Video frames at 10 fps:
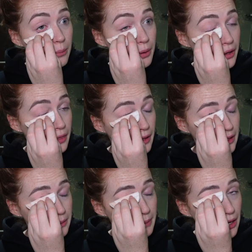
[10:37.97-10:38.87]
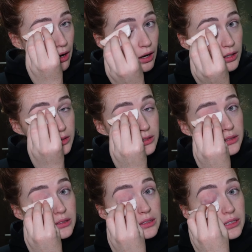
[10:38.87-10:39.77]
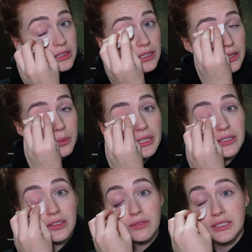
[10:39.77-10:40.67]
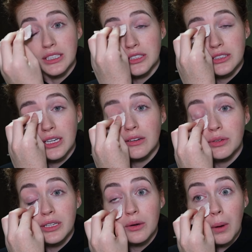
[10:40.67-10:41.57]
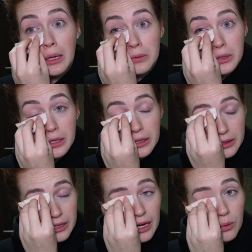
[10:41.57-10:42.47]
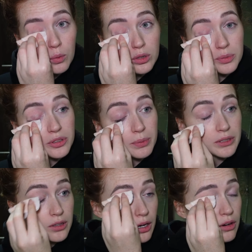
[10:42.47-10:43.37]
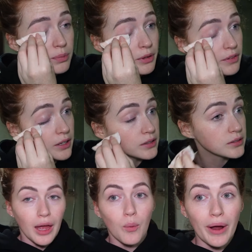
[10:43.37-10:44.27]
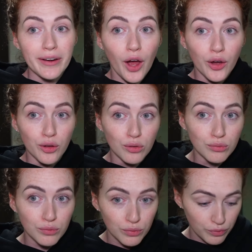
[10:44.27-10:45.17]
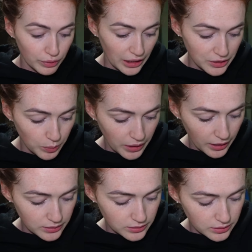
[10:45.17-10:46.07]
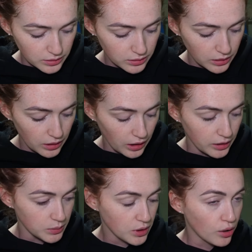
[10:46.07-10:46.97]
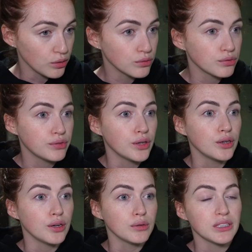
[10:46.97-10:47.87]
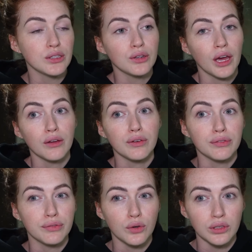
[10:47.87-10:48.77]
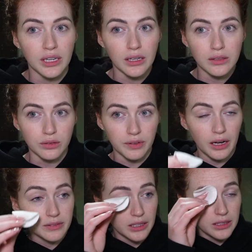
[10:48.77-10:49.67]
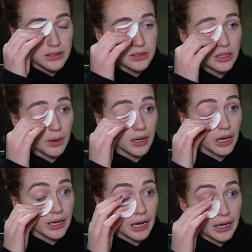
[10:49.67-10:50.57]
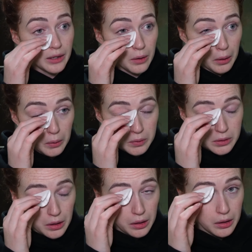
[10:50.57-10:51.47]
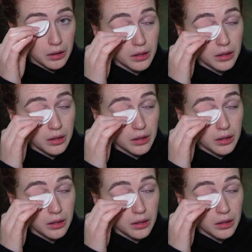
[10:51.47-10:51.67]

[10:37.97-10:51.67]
But I think it's because this is like the weirdest conversation to have with you while I'm trying to like get waterproof mascara off my face. I went home last weekend and I was home for, I was in the UK for four days or five days. So I, I kind of got used to